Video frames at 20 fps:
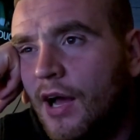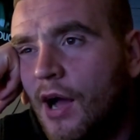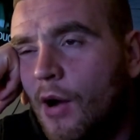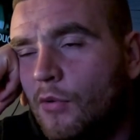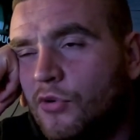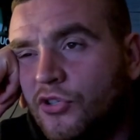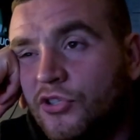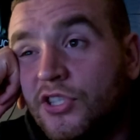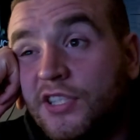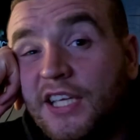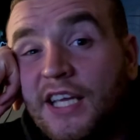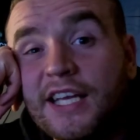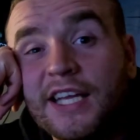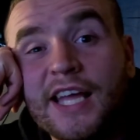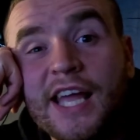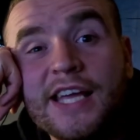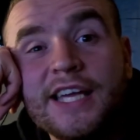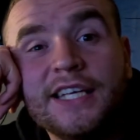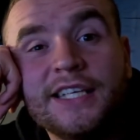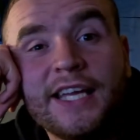I was going to
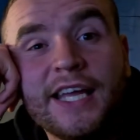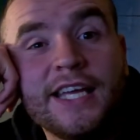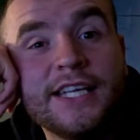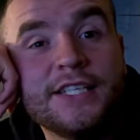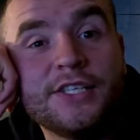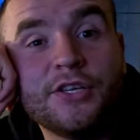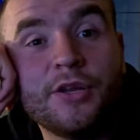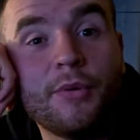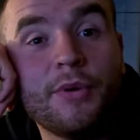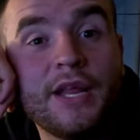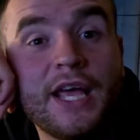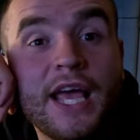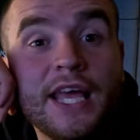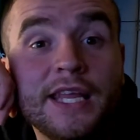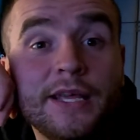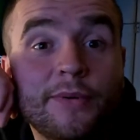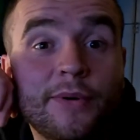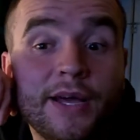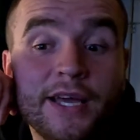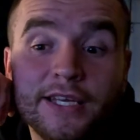dedicate a day to doing it
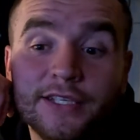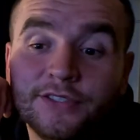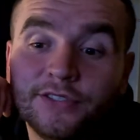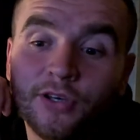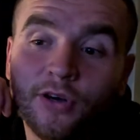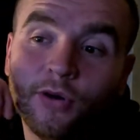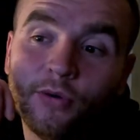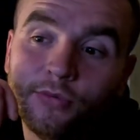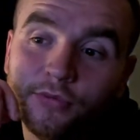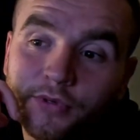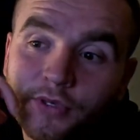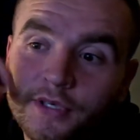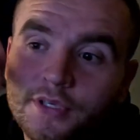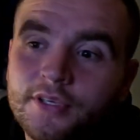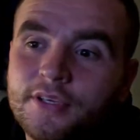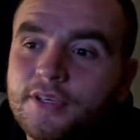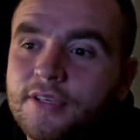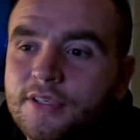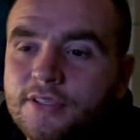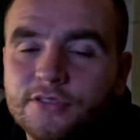anyway, so
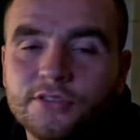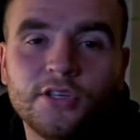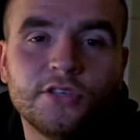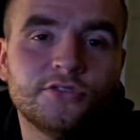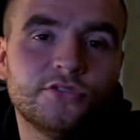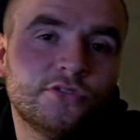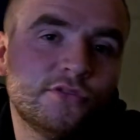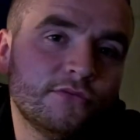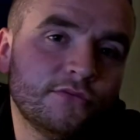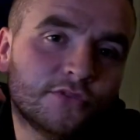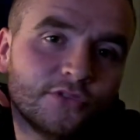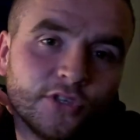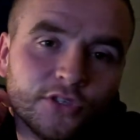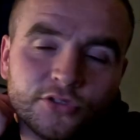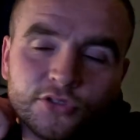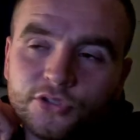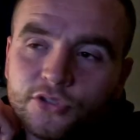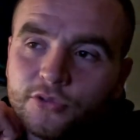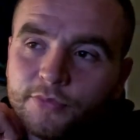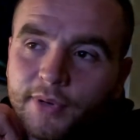it's not
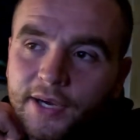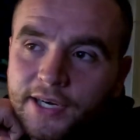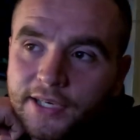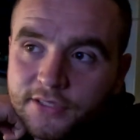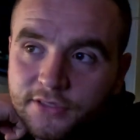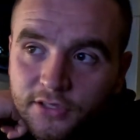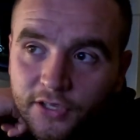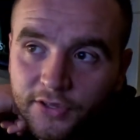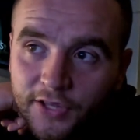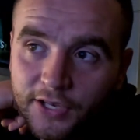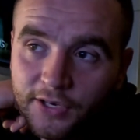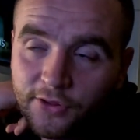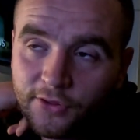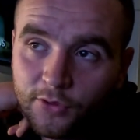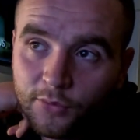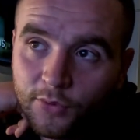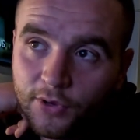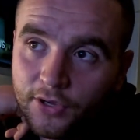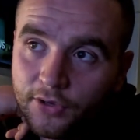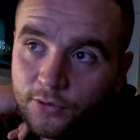too bad. It's not the end of
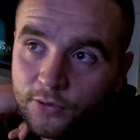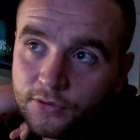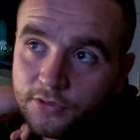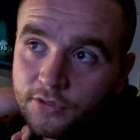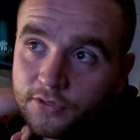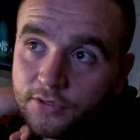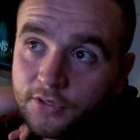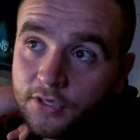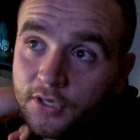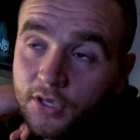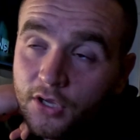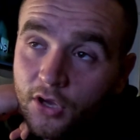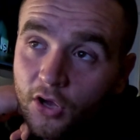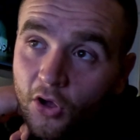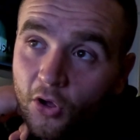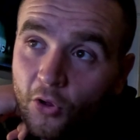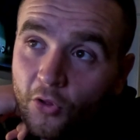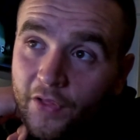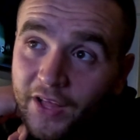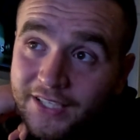the world.
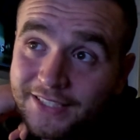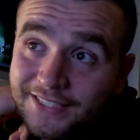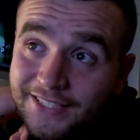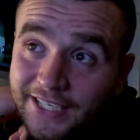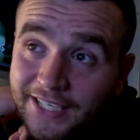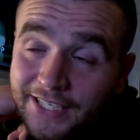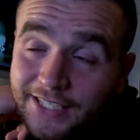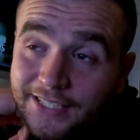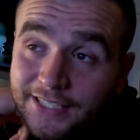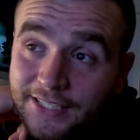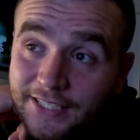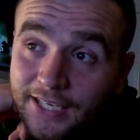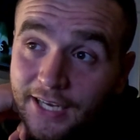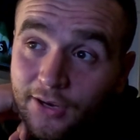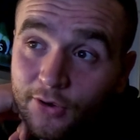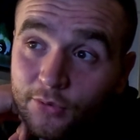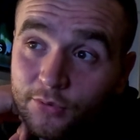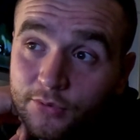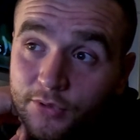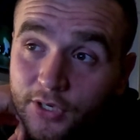All that's in
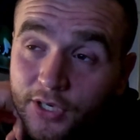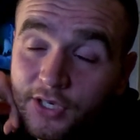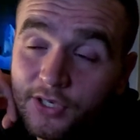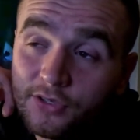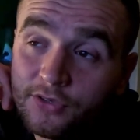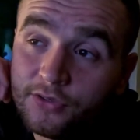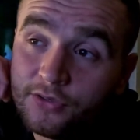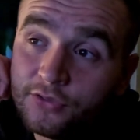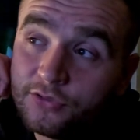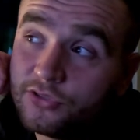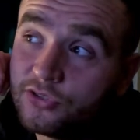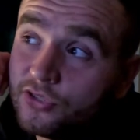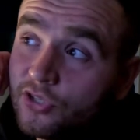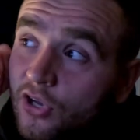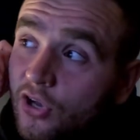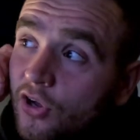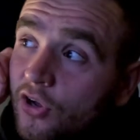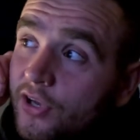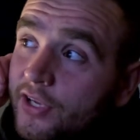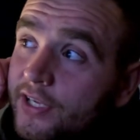now and
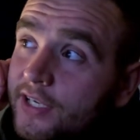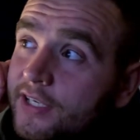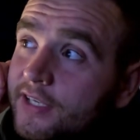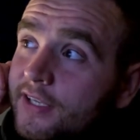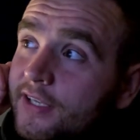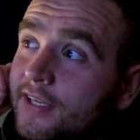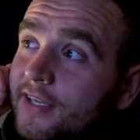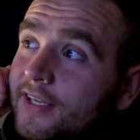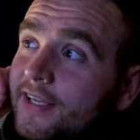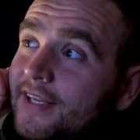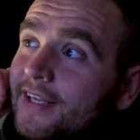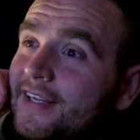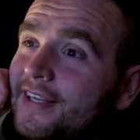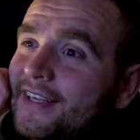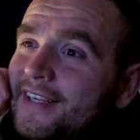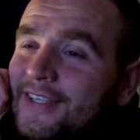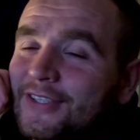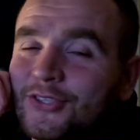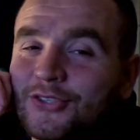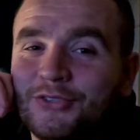sorted.
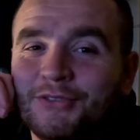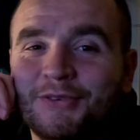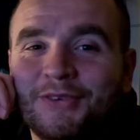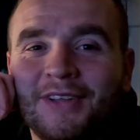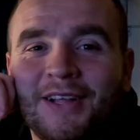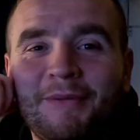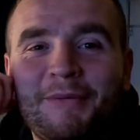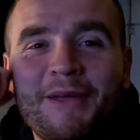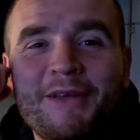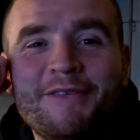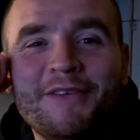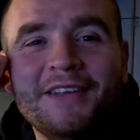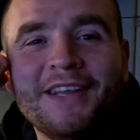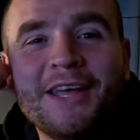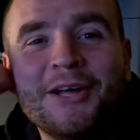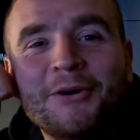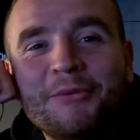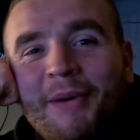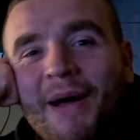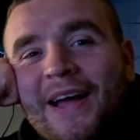It's just a bit of a
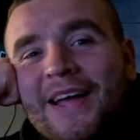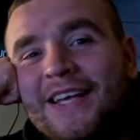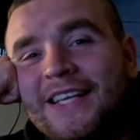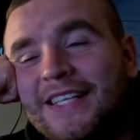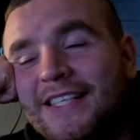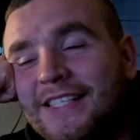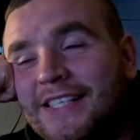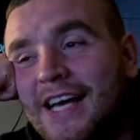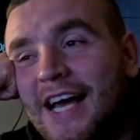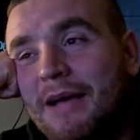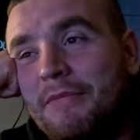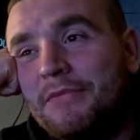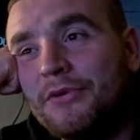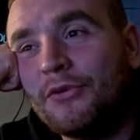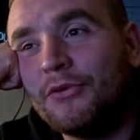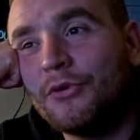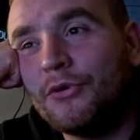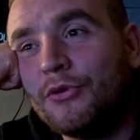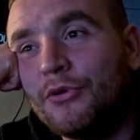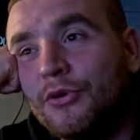nail biting time. I
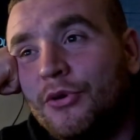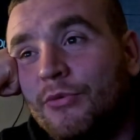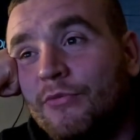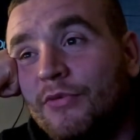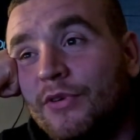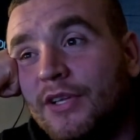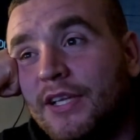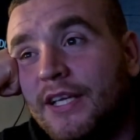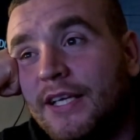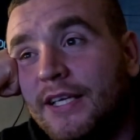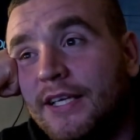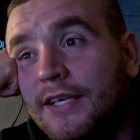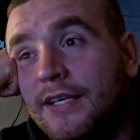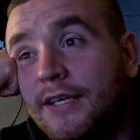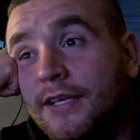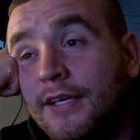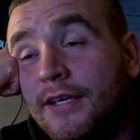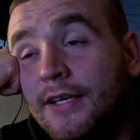don't know who can relate.